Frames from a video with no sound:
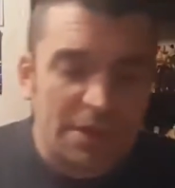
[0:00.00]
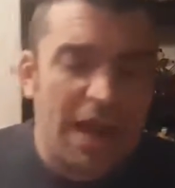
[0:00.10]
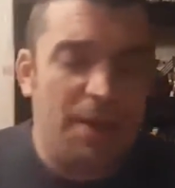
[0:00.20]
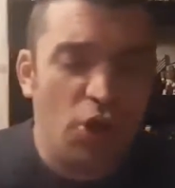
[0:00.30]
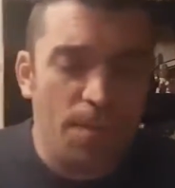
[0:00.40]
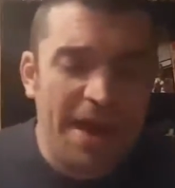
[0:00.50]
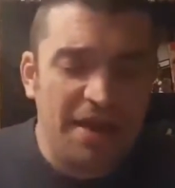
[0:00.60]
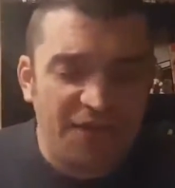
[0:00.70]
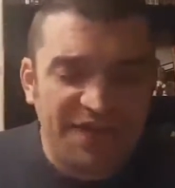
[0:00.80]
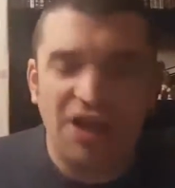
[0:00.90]
And in your
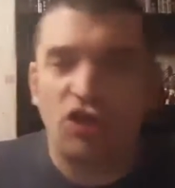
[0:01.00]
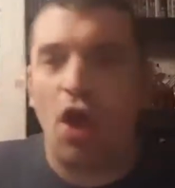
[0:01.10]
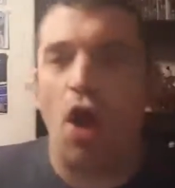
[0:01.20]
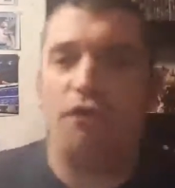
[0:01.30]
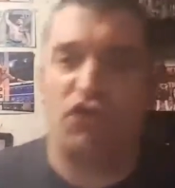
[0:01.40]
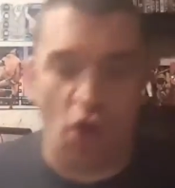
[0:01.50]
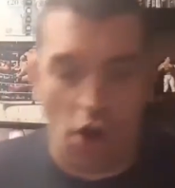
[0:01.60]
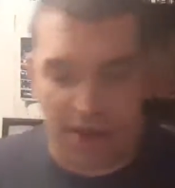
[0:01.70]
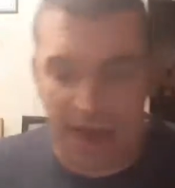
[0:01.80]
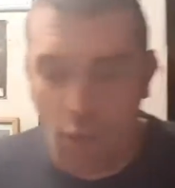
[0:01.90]
main event of
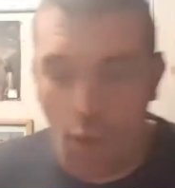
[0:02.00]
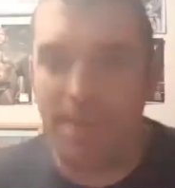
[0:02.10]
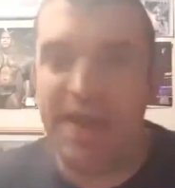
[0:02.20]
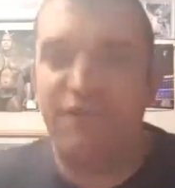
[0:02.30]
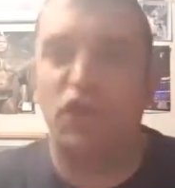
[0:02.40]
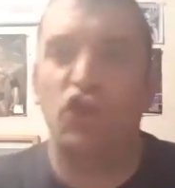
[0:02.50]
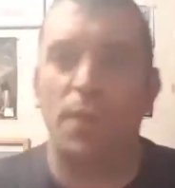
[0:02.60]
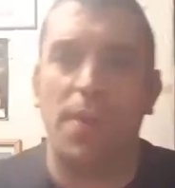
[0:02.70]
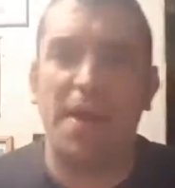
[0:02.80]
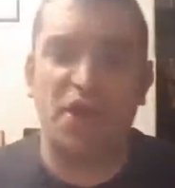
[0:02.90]
Starrcade will be for the
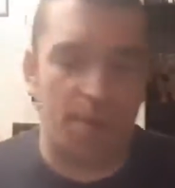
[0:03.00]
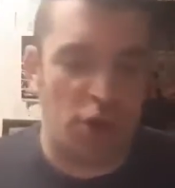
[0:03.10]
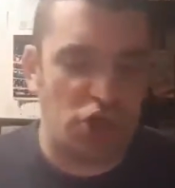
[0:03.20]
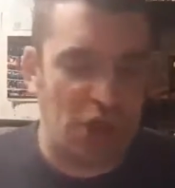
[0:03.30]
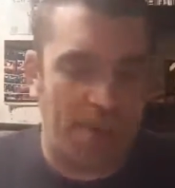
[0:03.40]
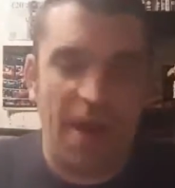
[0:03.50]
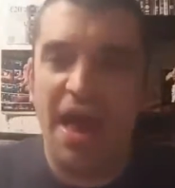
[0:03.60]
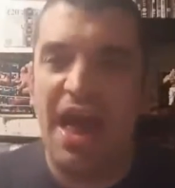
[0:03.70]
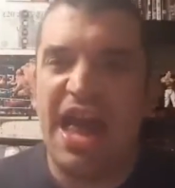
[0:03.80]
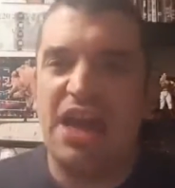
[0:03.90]
WWE Championship,
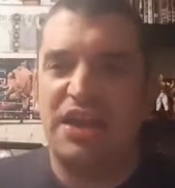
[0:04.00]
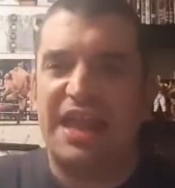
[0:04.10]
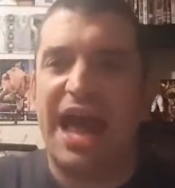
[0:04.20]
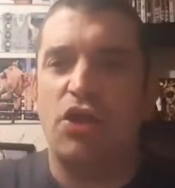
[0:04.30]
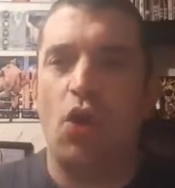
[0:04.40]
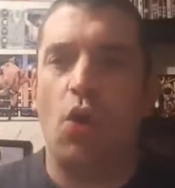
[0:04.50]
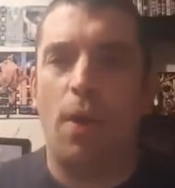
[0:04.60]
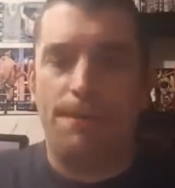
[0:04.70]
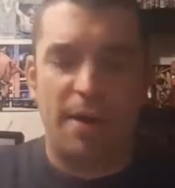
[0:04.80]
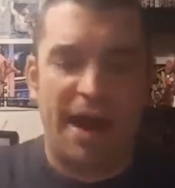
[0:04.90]

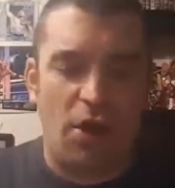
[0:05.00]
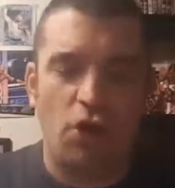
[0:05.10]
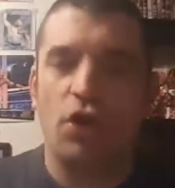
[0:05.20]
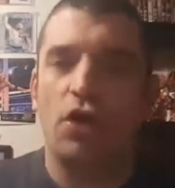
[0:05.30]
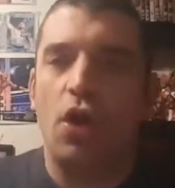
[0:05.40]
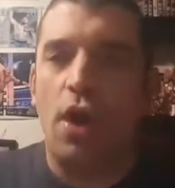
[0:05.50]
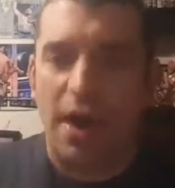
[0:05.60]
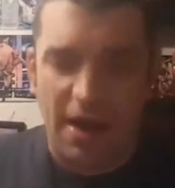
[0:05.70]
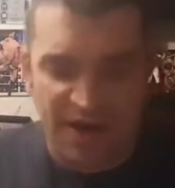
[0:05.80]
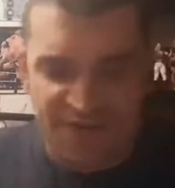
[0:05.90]
Daniel Bryan
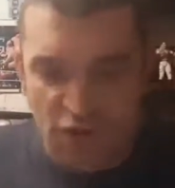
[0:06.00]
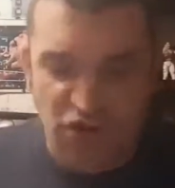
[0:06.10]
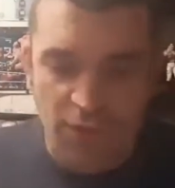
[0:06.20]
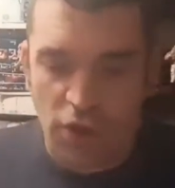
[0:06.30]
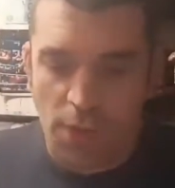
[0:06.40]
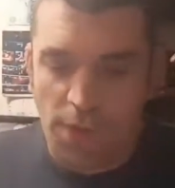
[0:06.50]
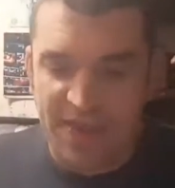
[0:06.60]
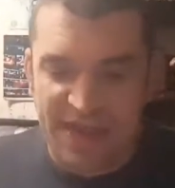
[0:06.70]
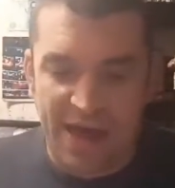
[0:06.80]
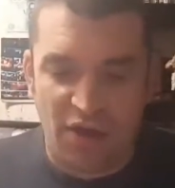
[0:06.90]
in his first ever
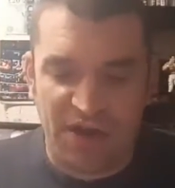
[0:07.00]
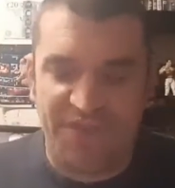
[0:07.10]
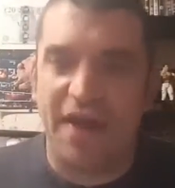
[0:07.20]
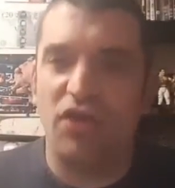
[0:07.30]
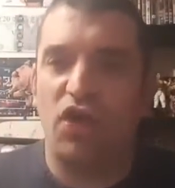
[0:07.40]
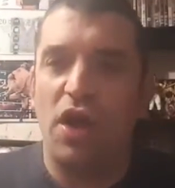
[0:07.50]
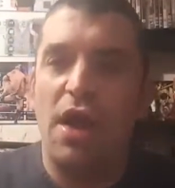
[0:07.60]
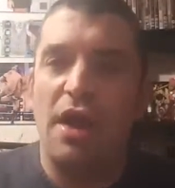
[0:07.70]
WWE title defense,